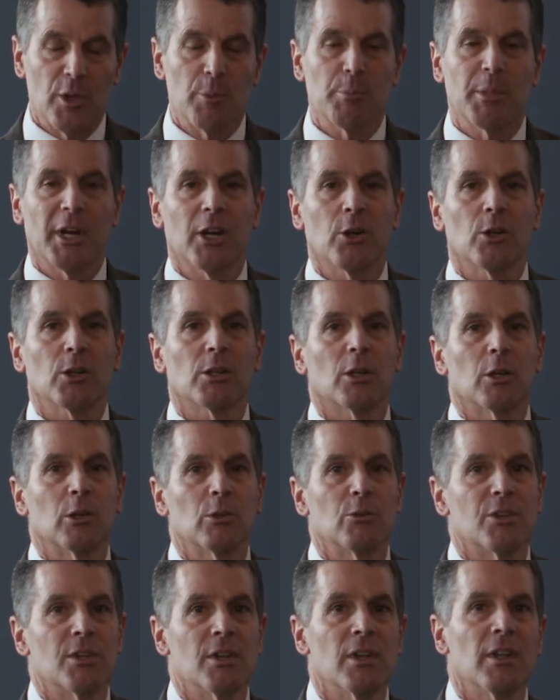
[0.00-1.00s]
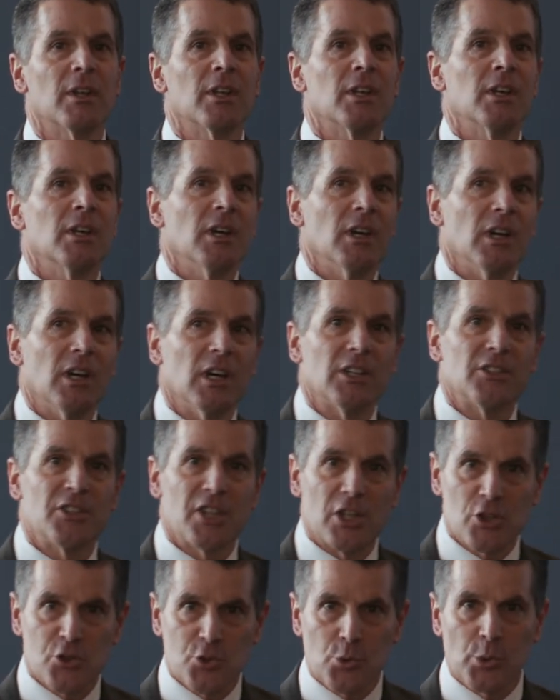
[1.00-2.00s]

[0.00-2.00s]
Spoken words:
The parent loan does